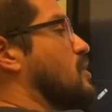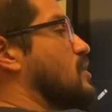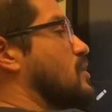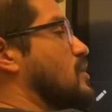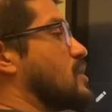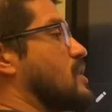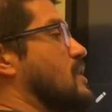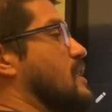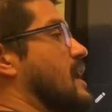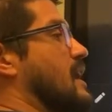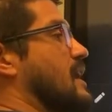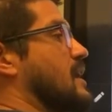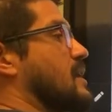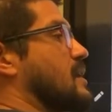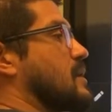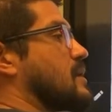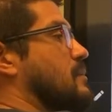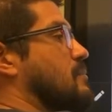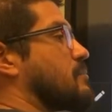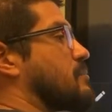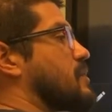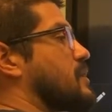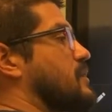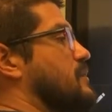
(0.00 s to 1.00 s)
look like
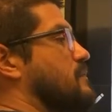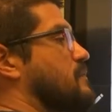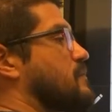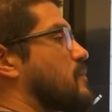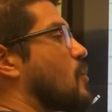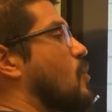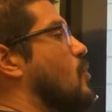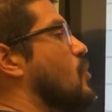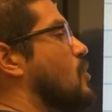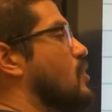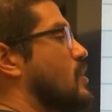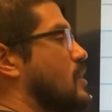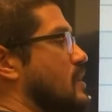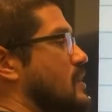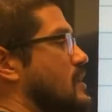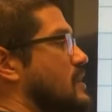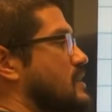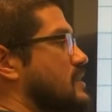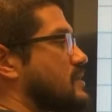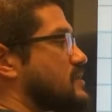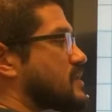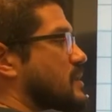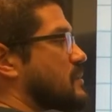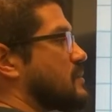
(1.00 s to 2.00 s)
before
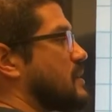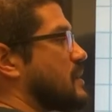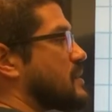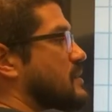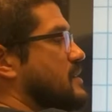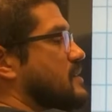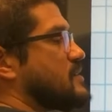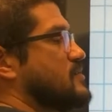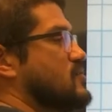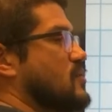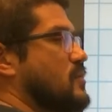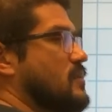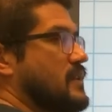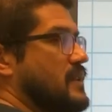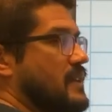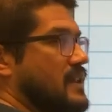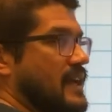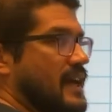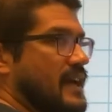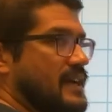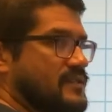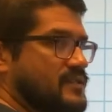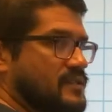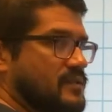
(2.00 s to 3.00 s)
somebody distributed the
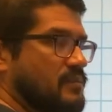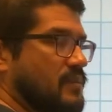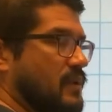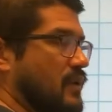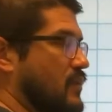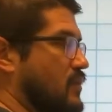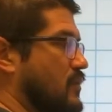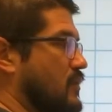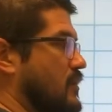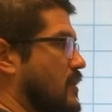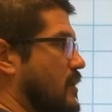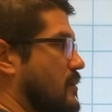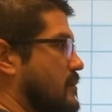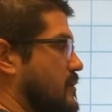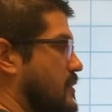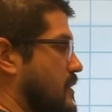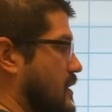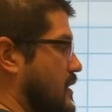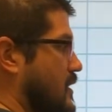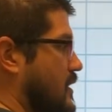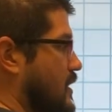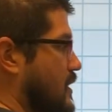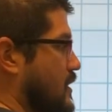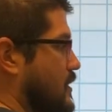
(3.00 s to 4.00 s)
x to both of them?
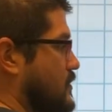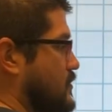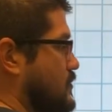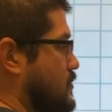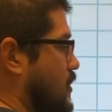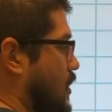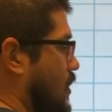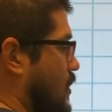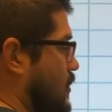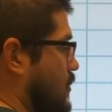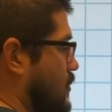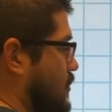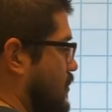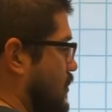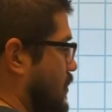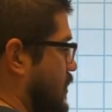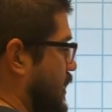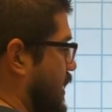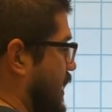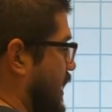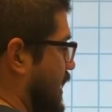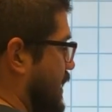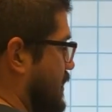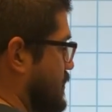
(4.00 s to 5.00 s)
So the
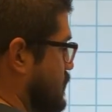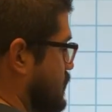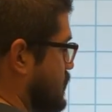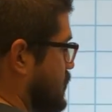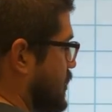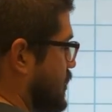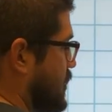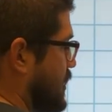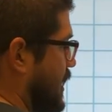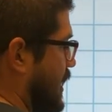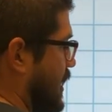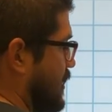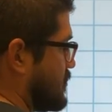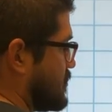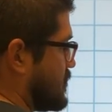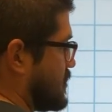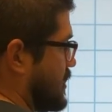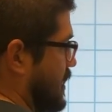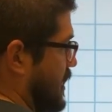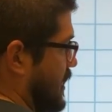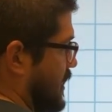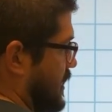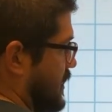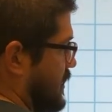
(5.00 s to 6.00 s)
x was on the
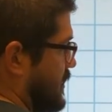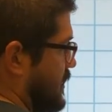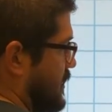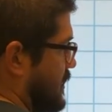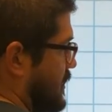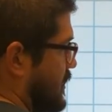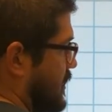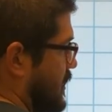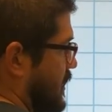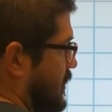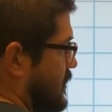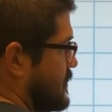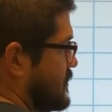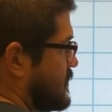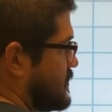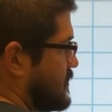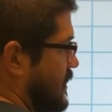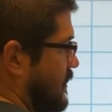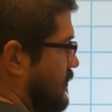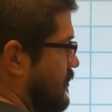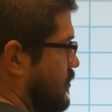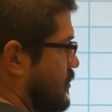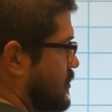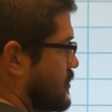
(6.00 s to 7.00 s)
outside,
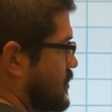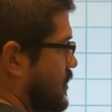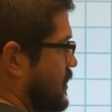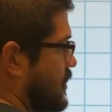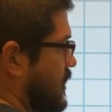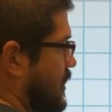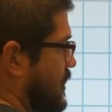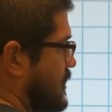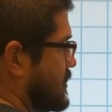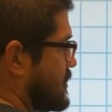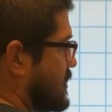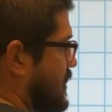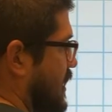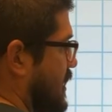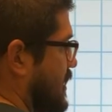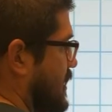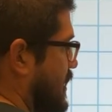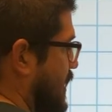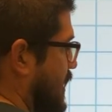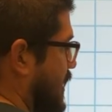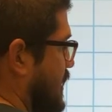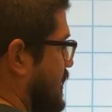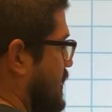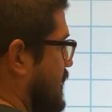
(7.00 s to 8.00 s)
7 was on the inside,
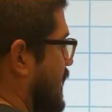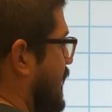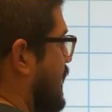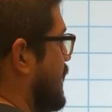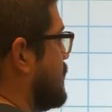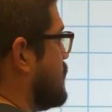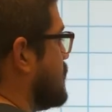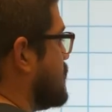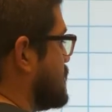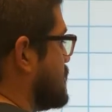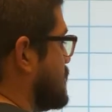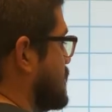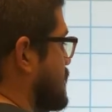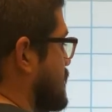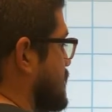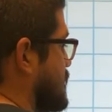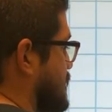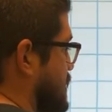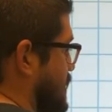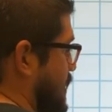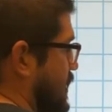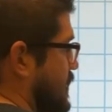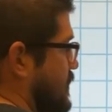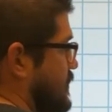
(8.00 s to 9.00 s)
and m was on the inside.